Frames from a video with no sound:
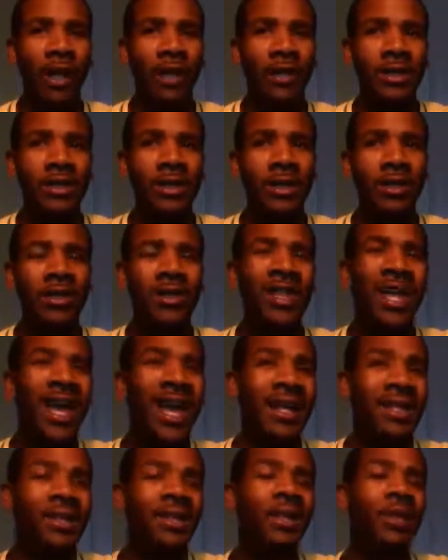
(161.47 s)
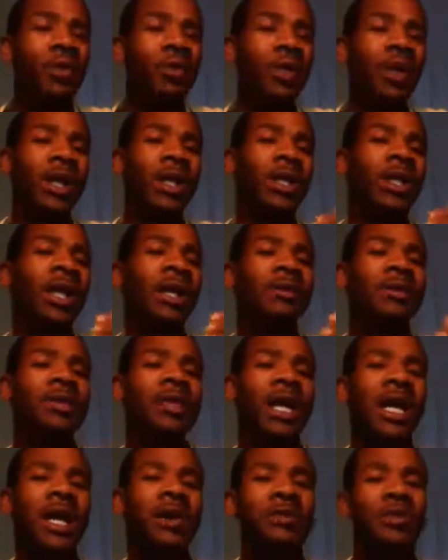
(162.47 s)
So that when it comes
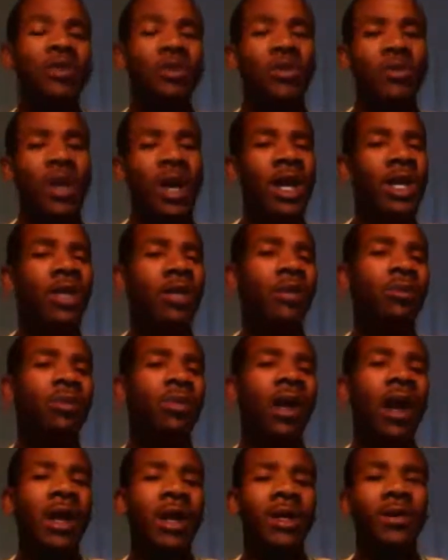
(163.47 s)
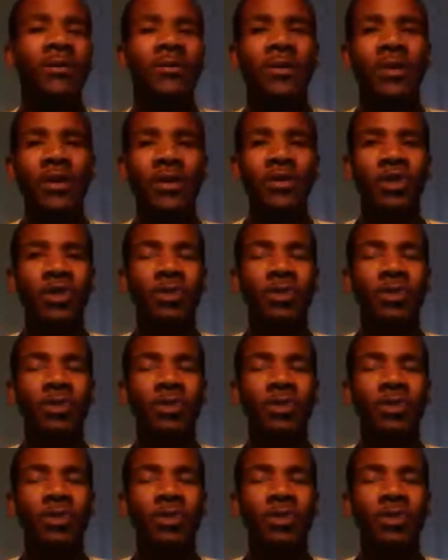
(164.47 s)
time to create another product for you